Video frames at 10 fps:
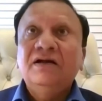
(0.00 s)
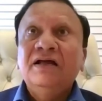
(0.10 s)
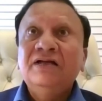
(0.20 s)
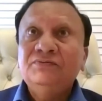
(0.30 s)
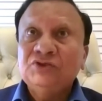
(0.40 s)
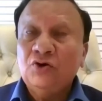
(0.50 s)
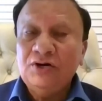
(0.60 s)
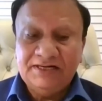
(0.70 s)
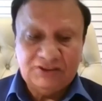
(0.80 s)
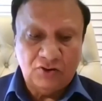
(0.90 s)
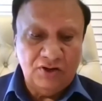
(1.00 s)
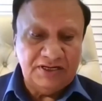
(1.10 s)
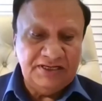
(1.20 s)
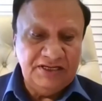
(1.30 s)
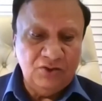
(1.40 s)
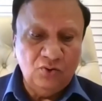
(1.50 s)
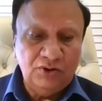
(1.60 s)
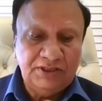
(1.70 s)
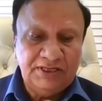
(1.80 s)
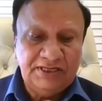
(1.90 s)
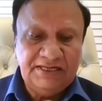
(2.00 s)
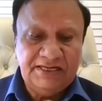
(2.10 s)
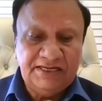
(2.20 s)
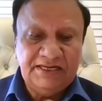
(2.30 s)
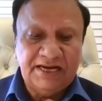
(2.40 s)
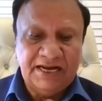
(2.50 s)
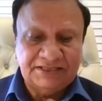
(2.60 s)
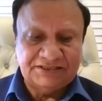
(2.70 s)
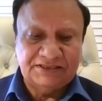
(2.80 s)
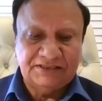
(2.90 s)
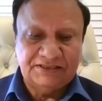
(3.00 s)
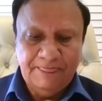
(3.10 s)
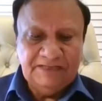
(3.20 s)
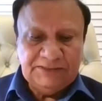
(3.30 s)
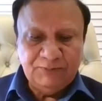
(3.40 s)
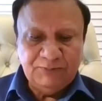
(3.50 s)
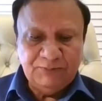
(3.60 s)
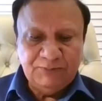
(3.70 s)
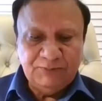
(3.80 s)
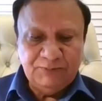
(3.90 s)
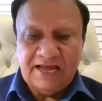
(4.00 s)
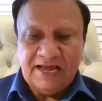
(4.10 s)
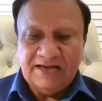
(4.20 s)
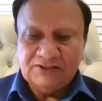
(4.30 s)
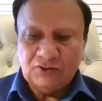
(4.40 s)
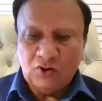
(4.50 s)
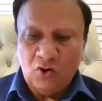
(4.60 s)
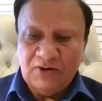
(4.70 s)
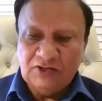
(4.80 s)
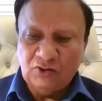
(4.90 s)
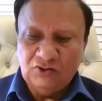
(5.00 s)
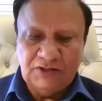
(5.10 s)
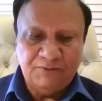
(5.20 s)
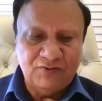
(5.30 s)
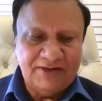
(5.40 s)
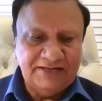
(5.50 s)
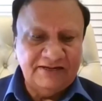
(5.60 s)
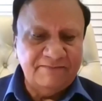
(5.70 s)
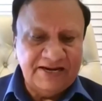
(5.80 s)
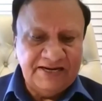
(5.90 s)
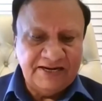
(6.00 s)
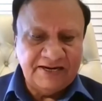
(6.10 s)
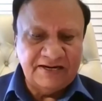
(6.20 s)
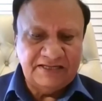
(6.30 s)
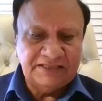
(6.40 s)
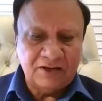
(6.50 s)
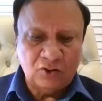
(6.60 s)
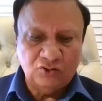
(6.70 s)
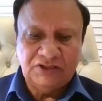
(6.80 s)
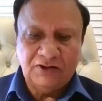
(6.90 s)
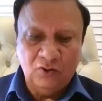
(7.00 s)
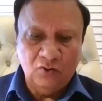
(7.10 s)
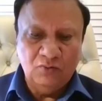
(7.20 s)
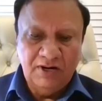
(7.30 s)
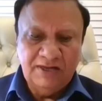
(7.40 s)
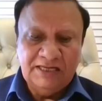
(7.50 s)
In short, it is called EOTTS. This procedure is widely done and is common solution provided in many countries across the